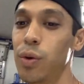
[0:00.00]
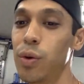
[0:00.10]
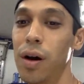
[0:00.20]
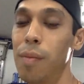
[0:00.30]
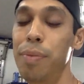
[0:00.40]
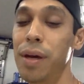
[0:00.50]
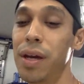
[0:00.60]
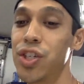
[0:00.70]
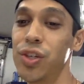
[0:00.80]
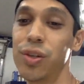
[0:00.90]
you a
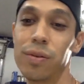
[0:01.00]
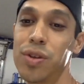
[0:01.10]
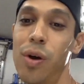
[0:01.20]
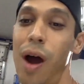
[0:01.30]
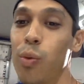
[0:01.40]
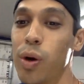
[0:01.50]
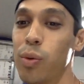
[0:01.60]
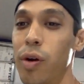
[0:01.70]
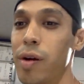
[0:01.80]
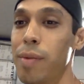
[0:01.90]
big issue. So I
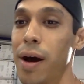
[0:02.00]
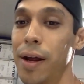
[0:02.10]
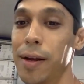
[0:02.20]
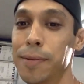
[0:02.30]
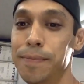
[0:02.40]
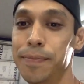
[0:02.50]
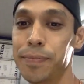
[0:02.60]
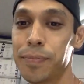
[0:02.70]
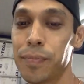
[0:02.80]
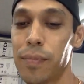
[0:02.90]
wouldn't worry about it.
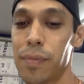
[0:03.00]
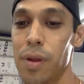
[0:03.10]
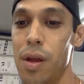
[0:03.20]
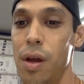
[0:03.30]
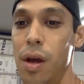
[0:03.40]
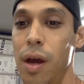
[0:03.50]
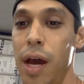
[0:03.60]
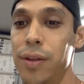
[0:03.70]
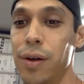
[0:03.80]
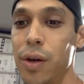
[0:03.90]

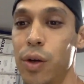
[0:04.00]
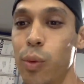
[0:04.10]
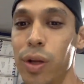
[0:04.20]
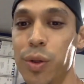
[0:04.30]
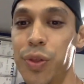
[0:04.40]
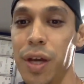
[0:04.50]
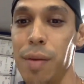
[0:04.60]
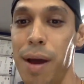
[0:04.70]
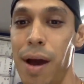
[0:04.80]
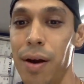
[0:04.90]
Hey, Tony, what do you think
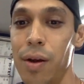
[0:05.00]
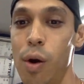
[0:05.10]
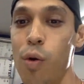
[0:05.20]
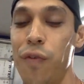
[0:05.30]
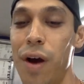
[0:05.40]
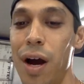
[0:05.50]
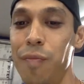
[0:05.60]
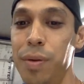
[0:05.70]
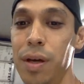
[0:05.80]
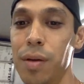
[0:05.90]
about an 05
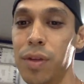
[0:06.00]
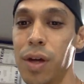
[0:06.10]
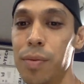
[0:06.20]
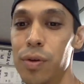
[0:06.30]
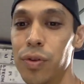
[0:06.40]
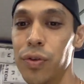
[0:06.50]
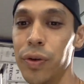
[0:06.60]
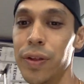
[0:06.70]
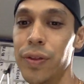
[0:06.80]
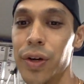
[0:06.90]
BMW
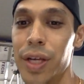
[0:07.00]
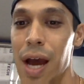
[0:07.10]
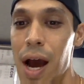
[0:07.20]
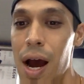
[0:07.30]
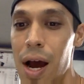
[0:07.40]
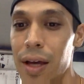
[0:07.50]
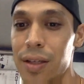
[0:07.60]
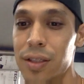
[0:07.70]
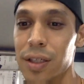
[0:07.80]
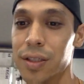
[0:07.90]
330i
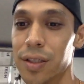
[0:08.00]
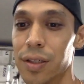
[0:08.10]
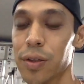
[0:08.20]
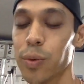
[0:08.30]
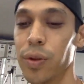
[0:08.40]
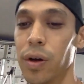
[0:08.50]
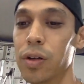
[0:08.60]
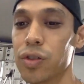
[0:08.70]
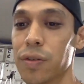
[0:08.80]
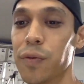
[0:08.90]
6-cylinder with
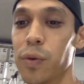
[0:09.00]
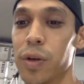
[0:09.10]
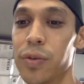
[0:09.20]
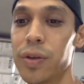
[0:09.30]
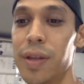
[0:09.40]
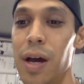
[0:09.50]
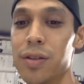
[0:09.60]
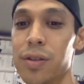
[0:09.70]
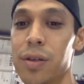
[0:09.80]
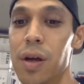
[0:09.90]

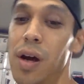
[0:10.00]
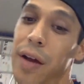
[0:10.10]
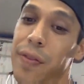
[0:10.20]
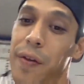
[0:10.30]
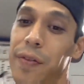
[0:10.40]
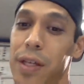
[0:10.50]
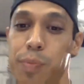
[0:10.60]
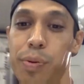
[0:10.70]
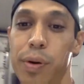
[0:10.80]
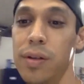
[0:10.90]
143,000? I think that's a
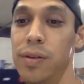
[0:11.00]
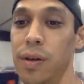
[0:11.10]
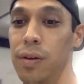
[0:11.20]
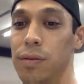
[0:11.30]
pretty good deal.